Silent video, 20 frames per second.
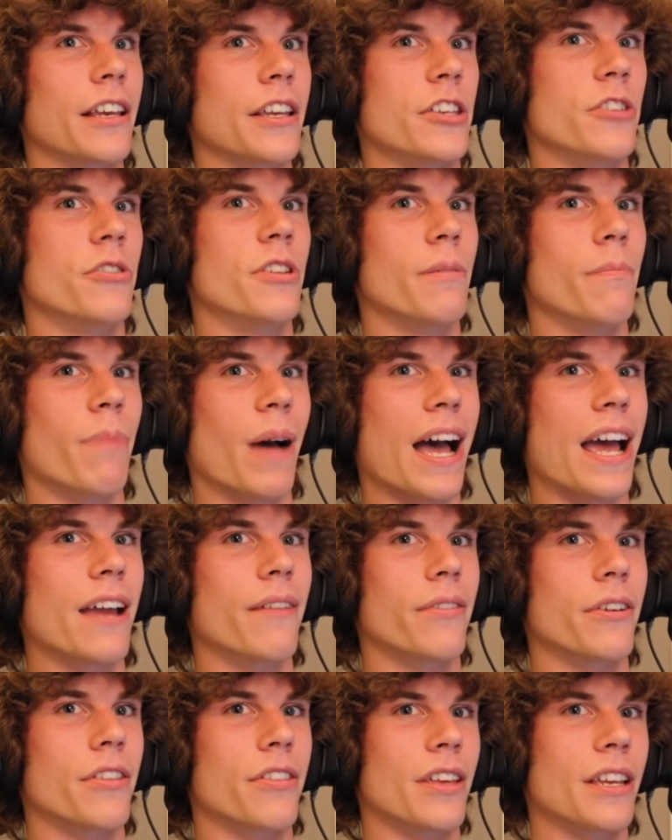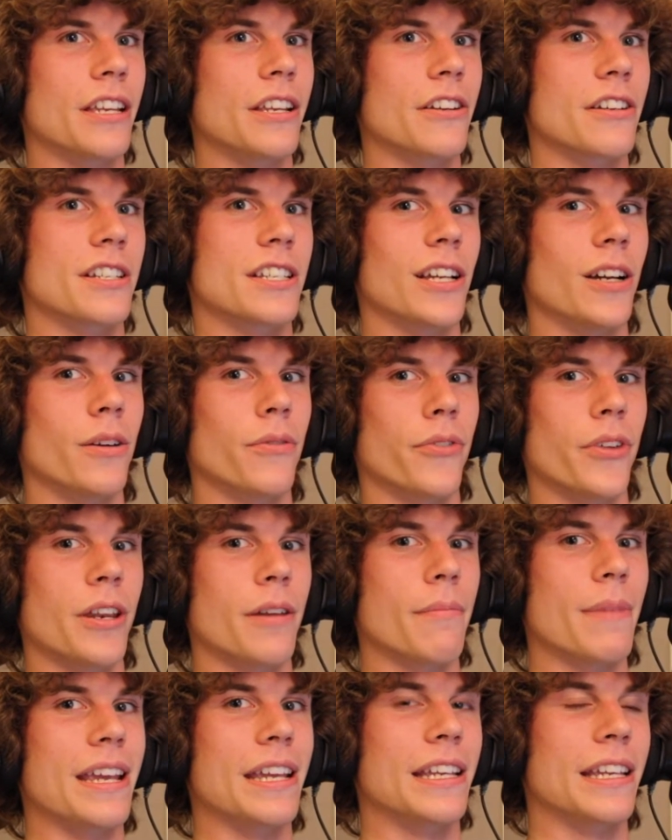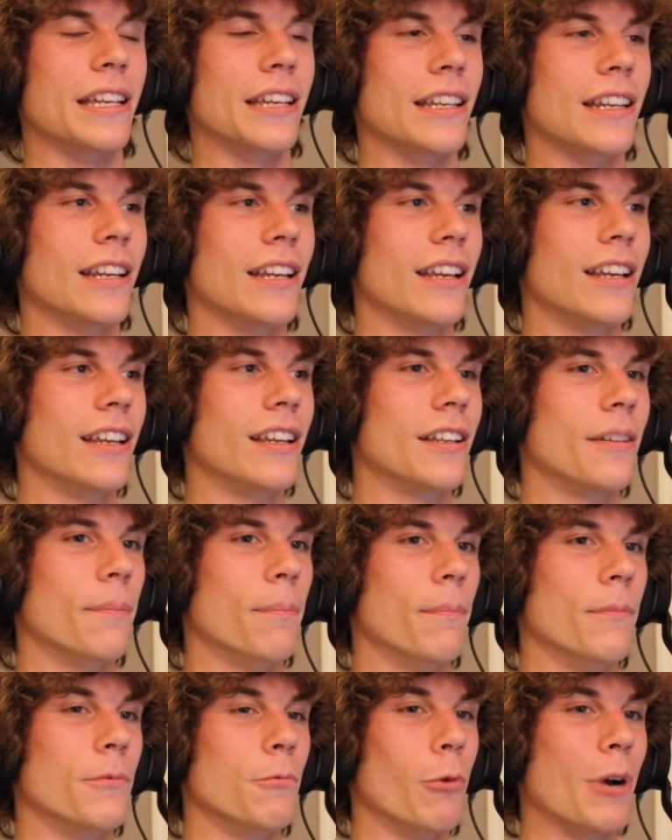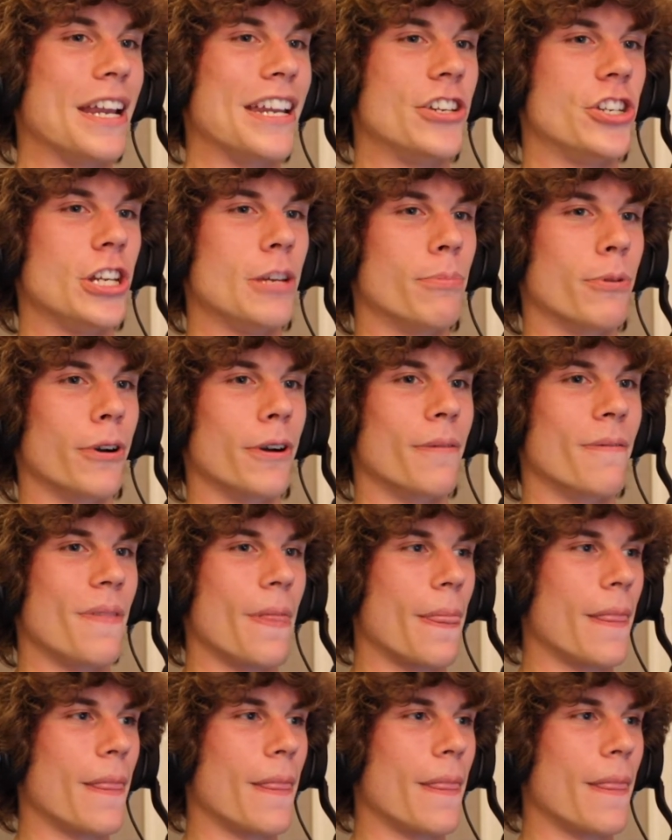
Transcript: Like, you can buy everything yourself and make it way cheaper.